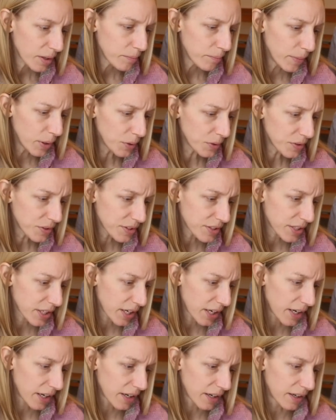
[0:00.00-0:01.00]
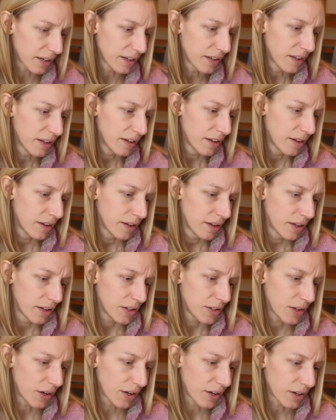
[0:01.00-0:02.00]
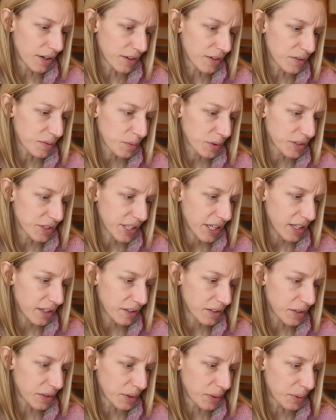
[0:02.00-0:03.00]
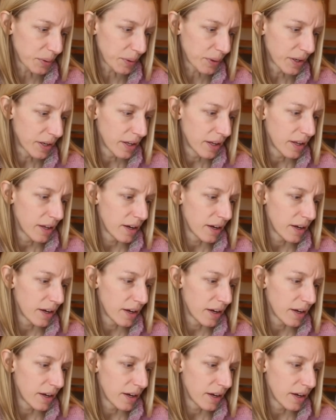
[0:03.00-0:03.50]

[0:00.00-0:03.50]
most uh, yarns will tell you